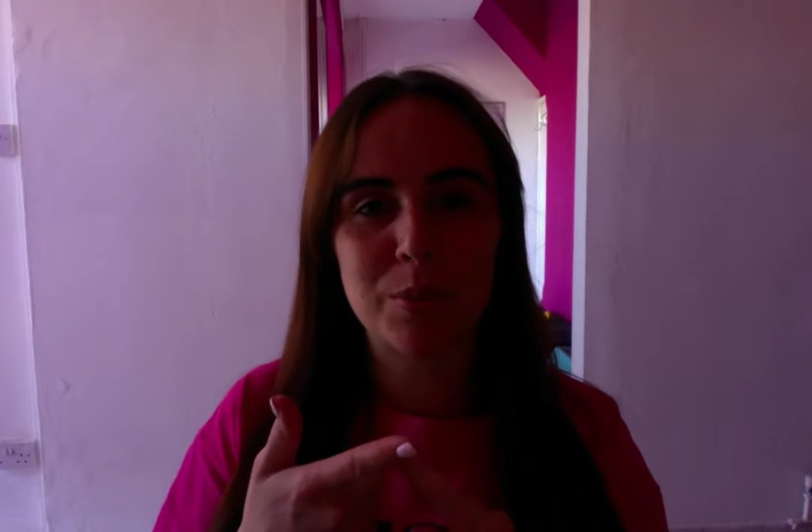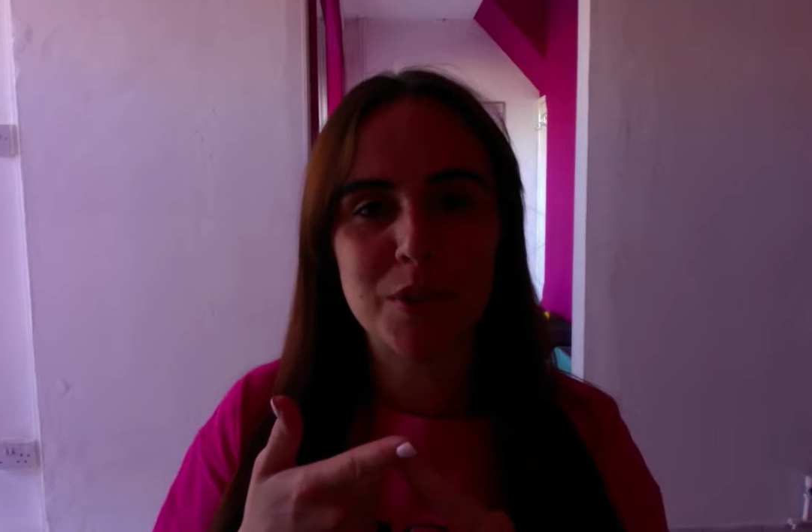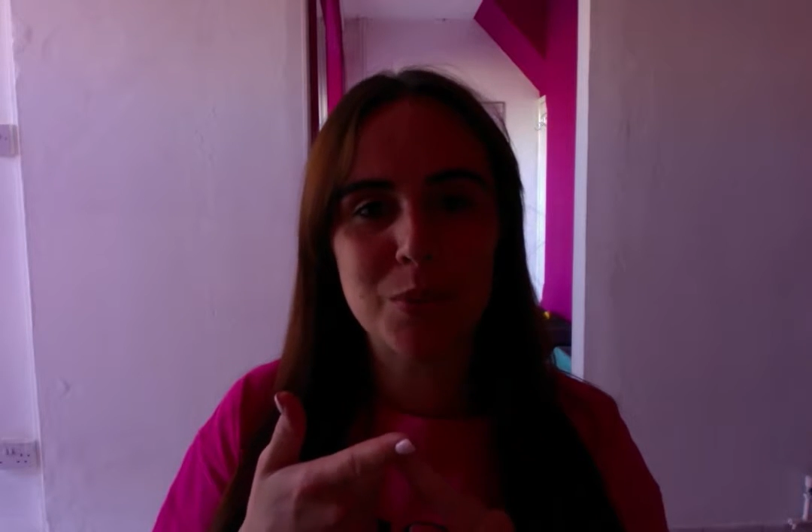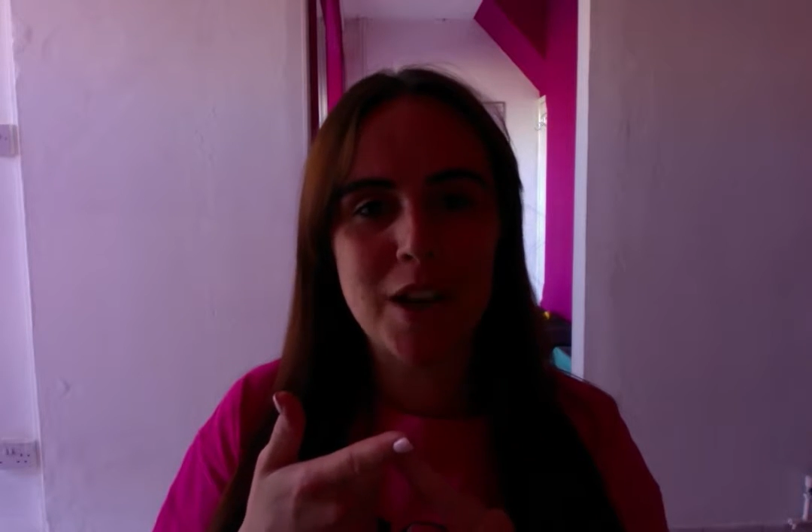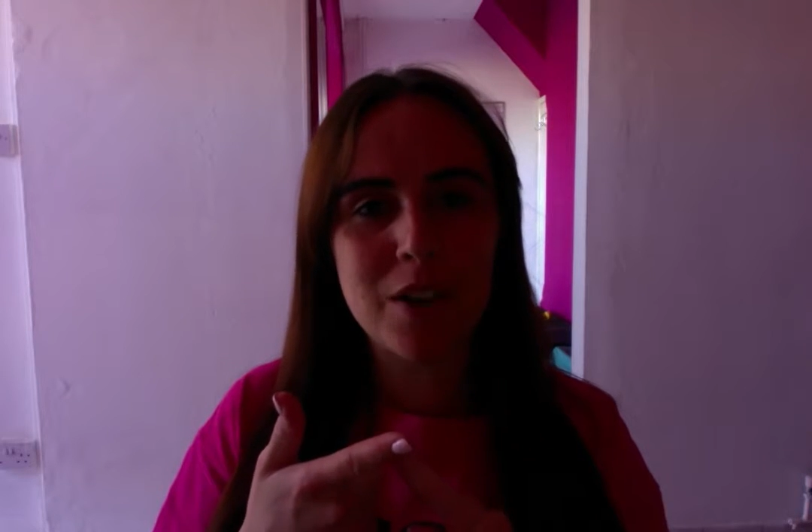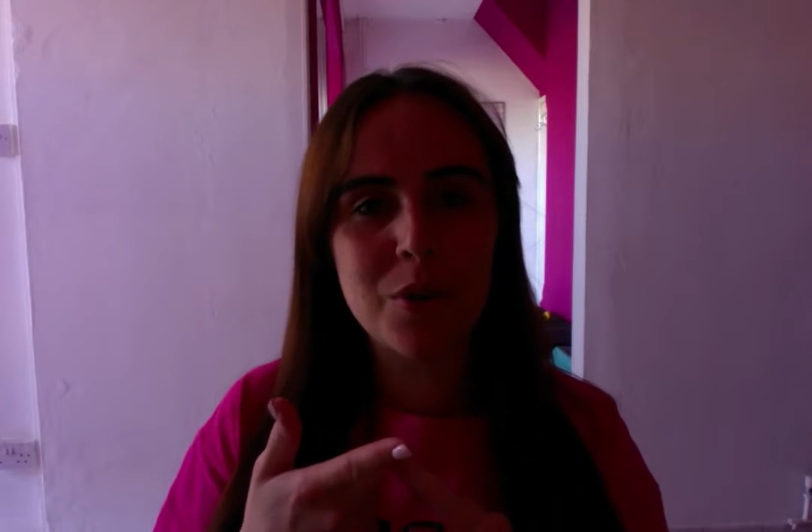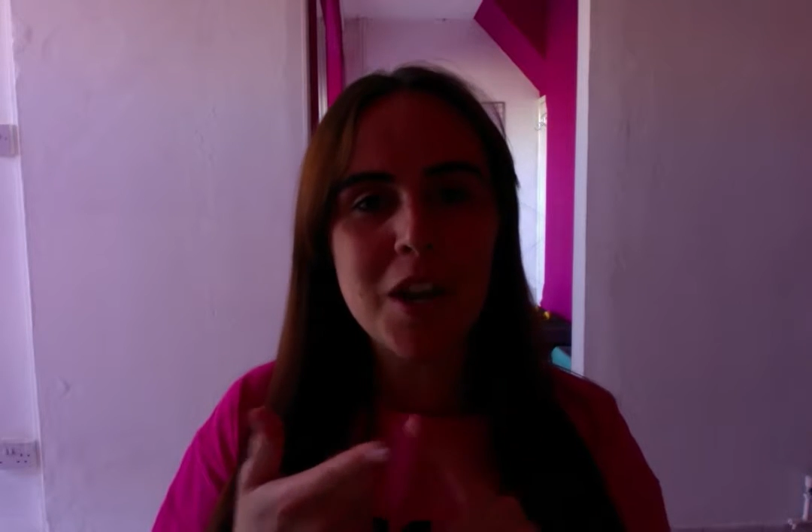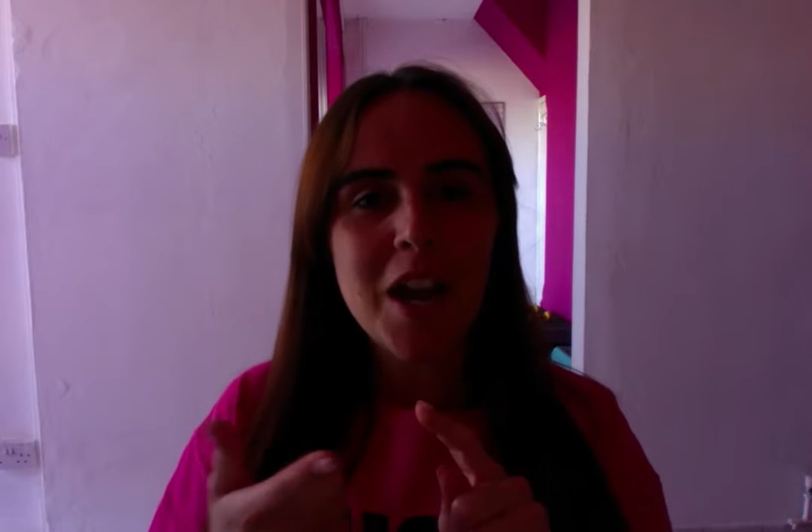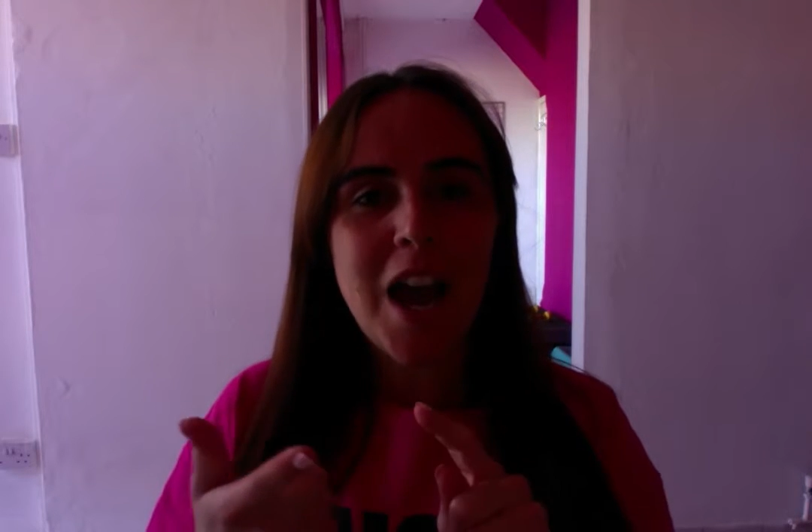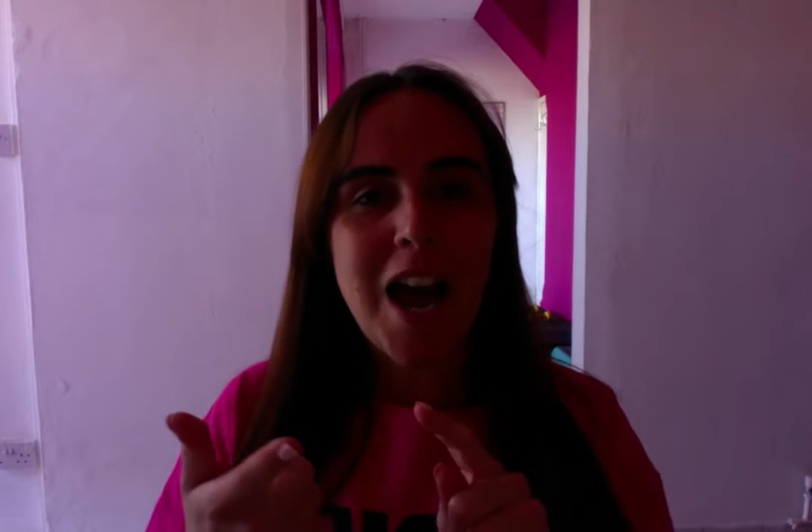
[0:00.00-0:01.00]
as well.
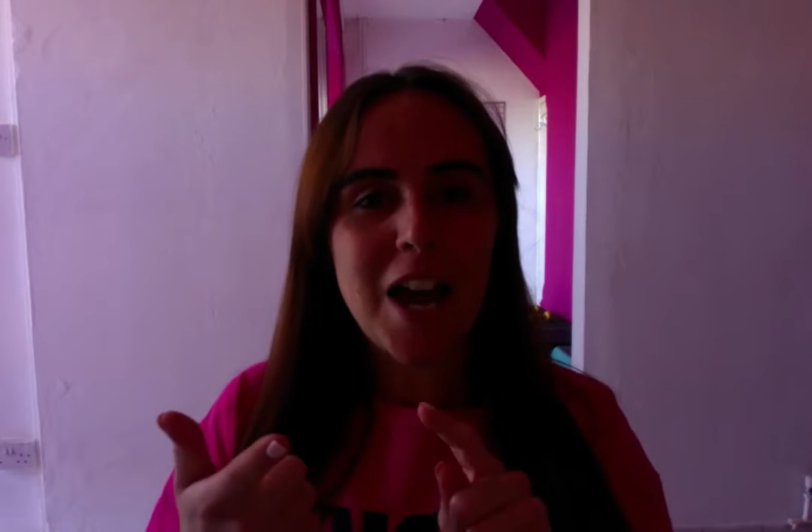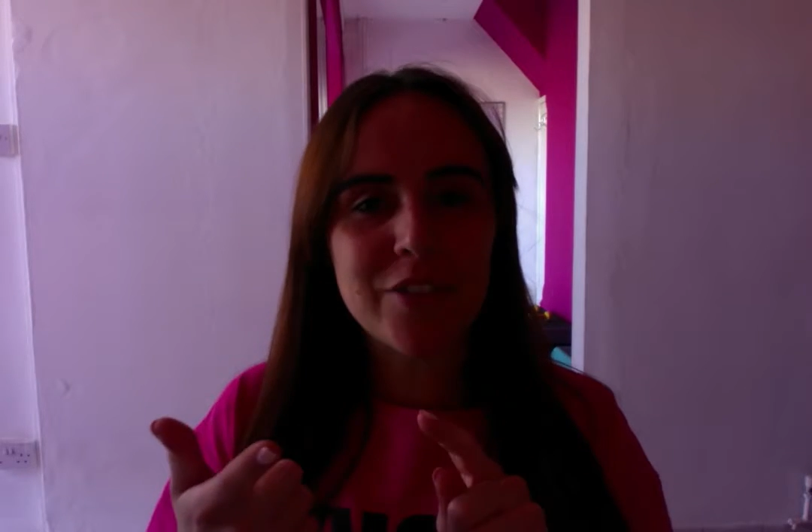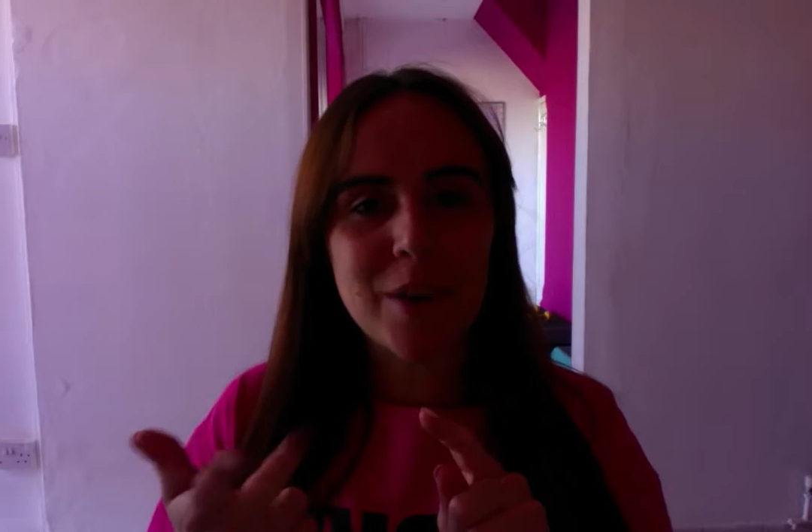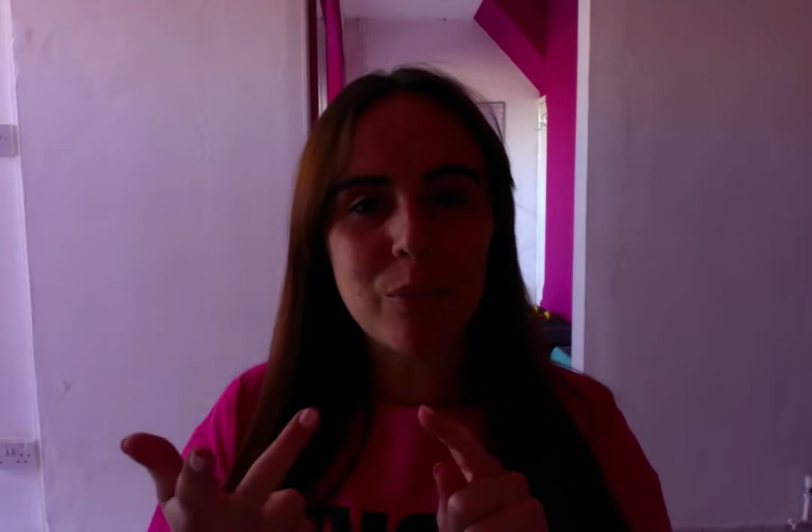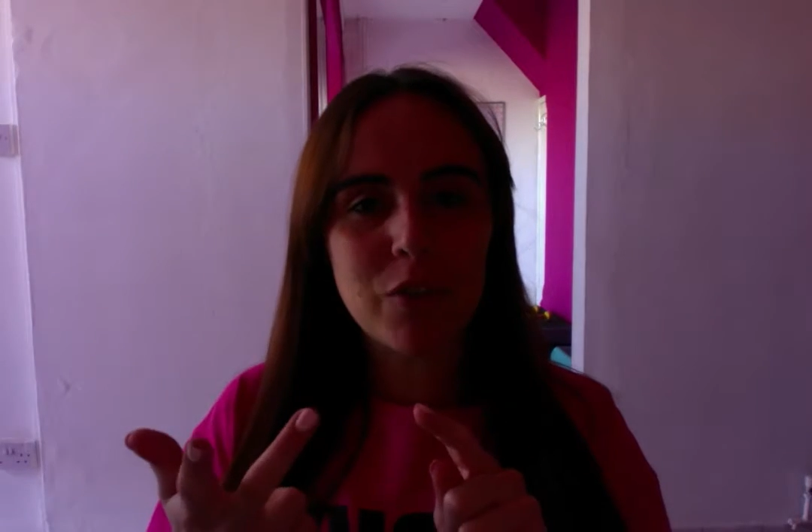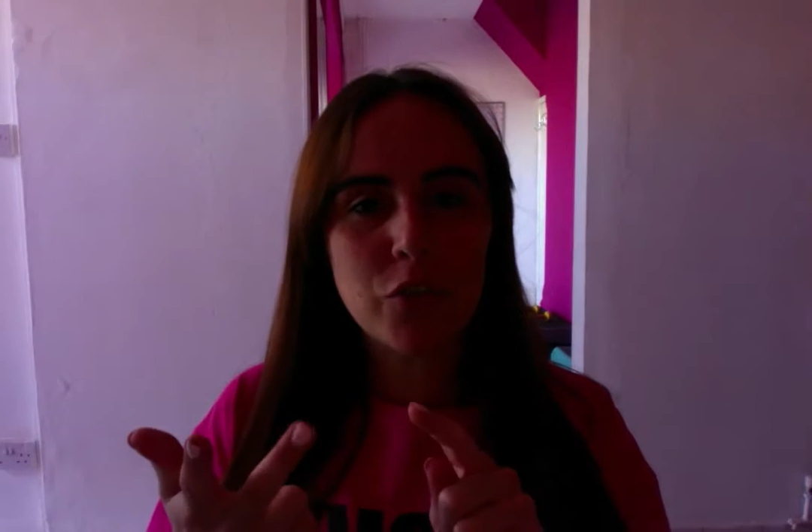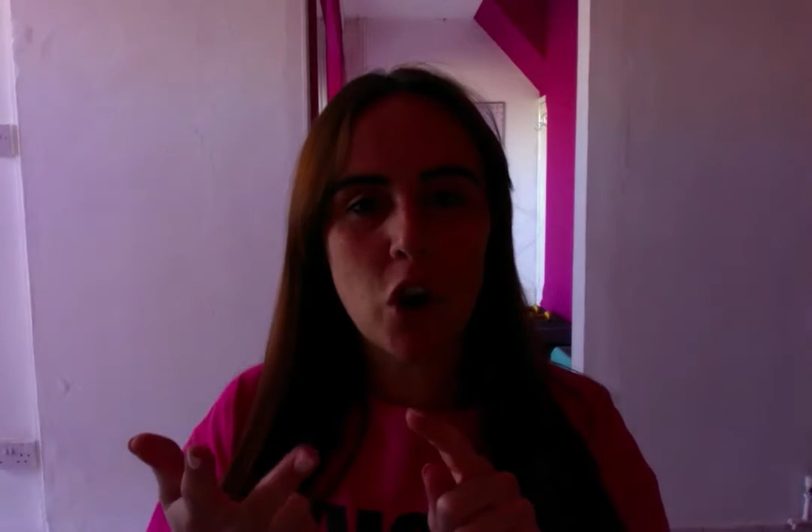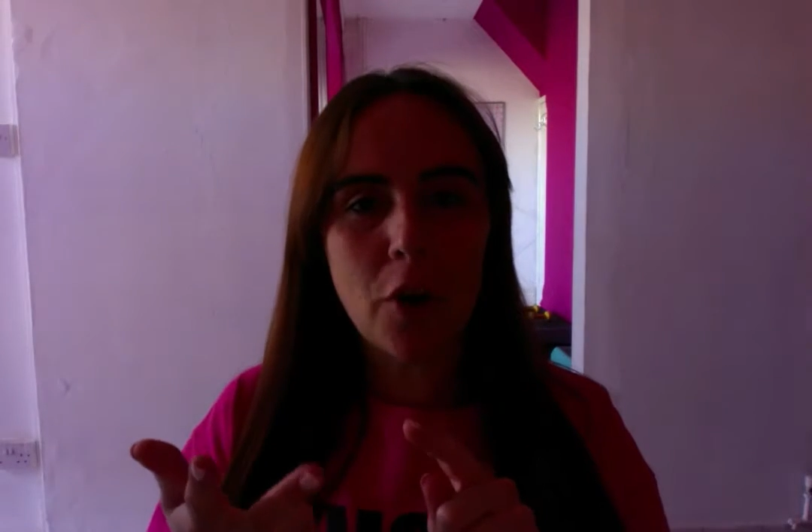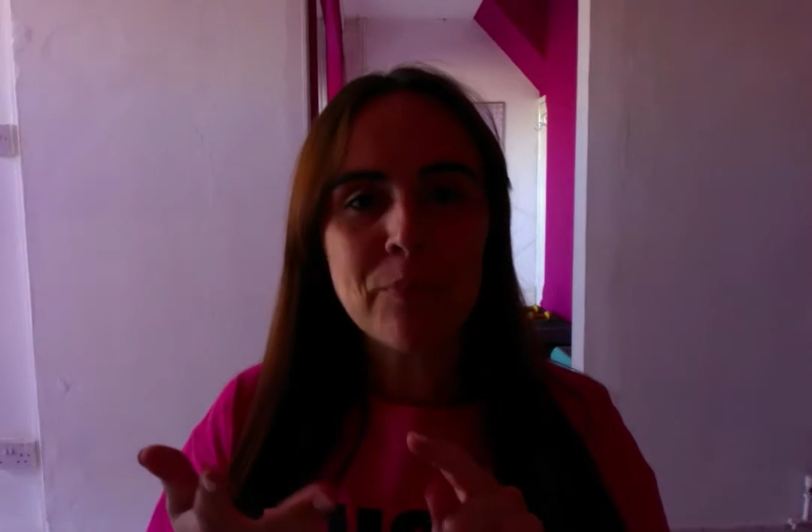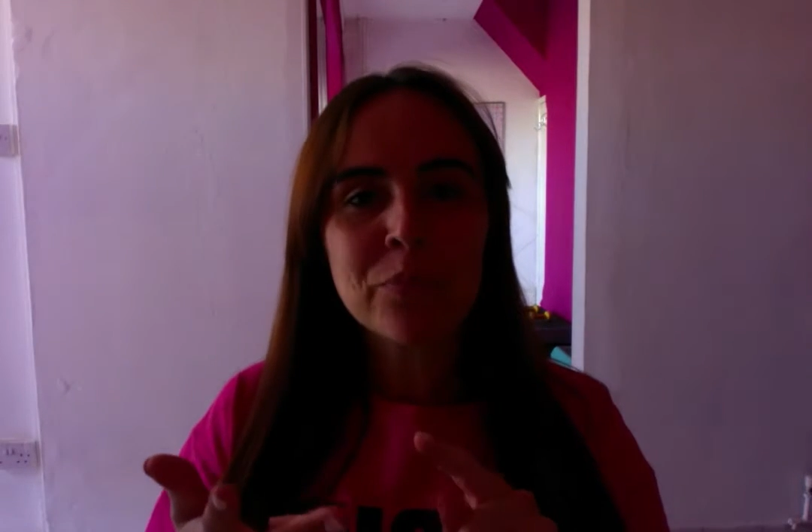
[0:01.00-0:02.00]
Then we've
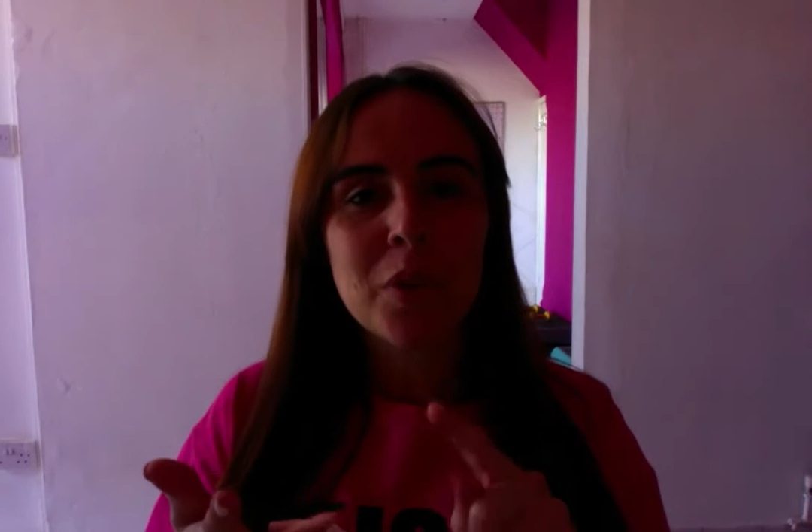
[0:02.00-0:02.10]
got